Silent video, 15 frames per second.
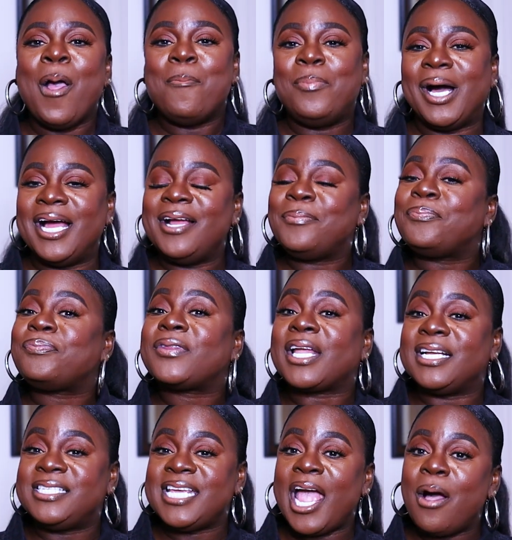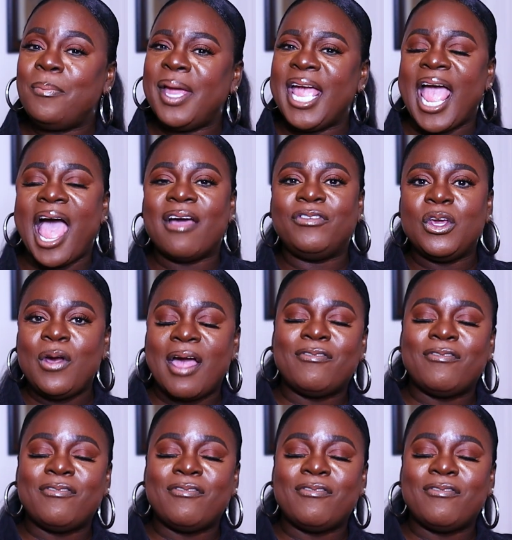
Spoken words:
But tell me, have you